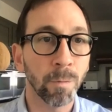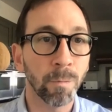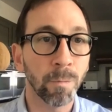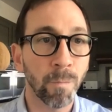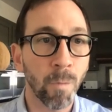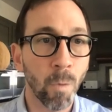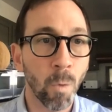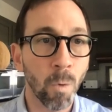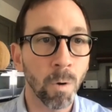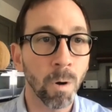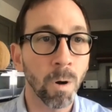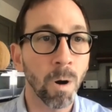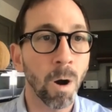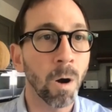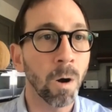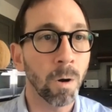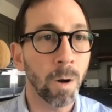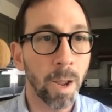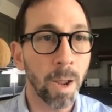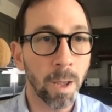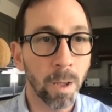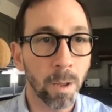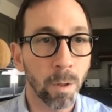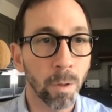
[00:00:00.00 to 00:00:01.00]
for our
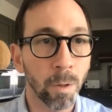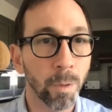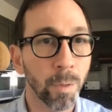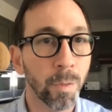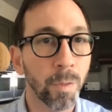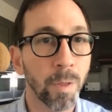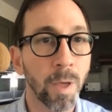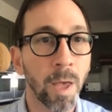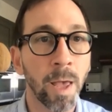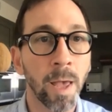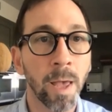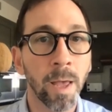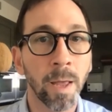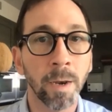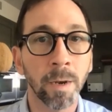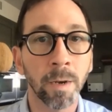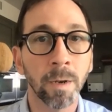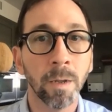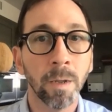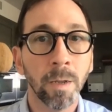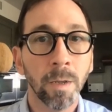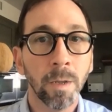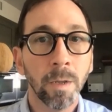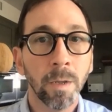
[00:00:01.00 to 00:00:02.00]
health
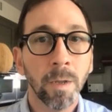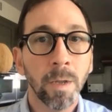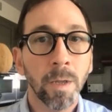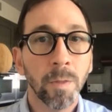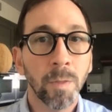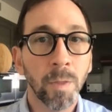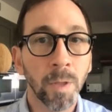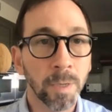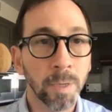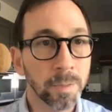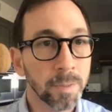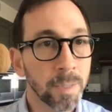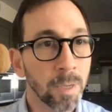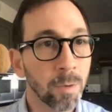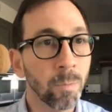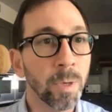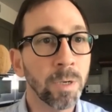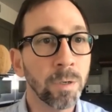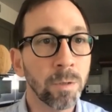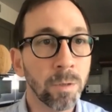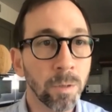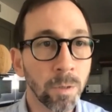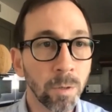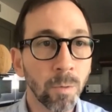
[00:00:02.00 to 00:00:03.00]
and things that we
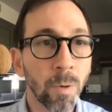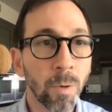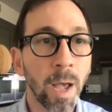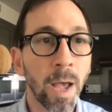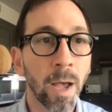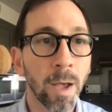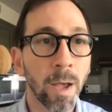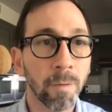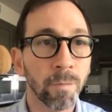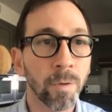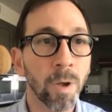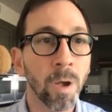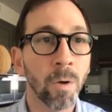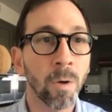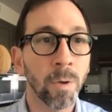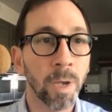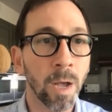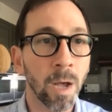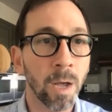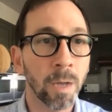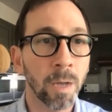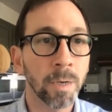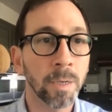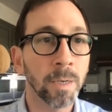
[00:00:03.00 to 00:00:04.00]
do have going
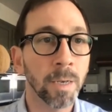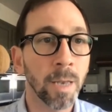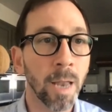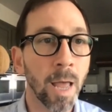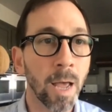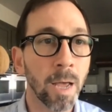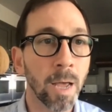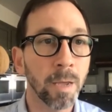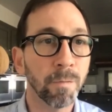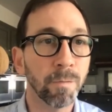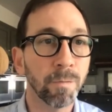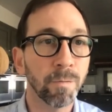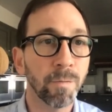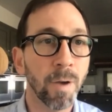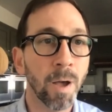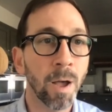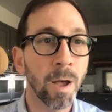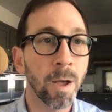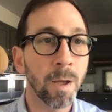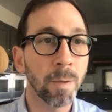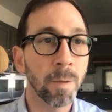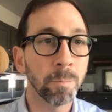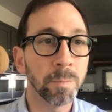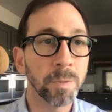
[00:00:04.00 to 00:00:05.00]
on in life
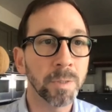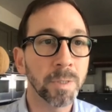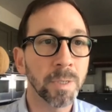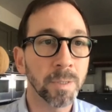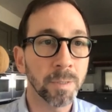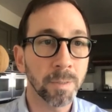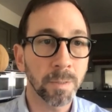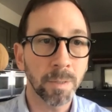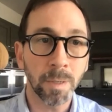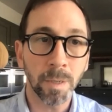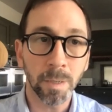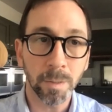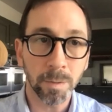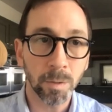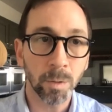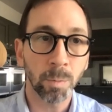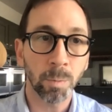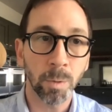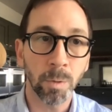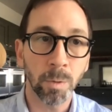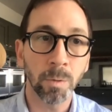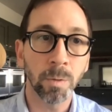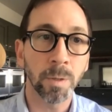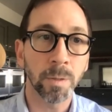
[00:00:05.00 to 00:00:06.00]
um, to see us
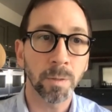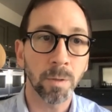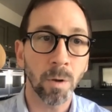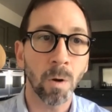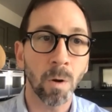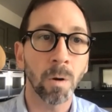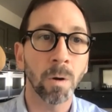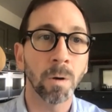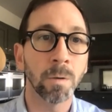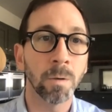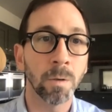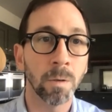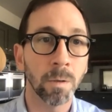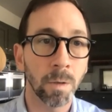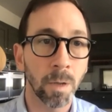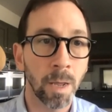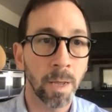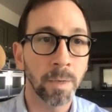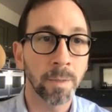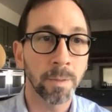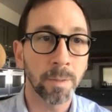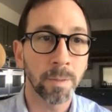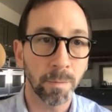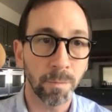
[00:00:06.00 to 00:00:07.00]
through this hard
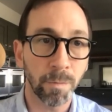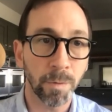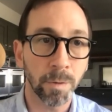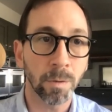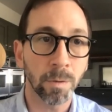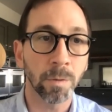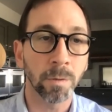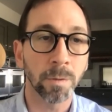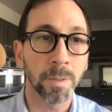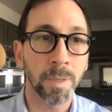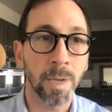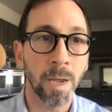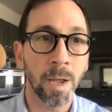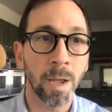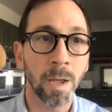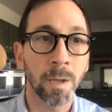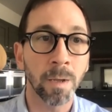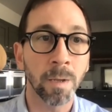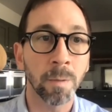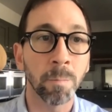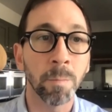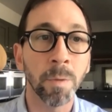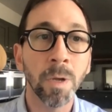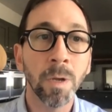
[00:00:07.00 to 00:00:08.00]
and difficult
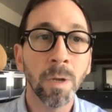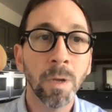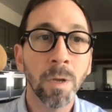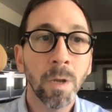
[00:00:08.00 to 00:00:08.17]
time.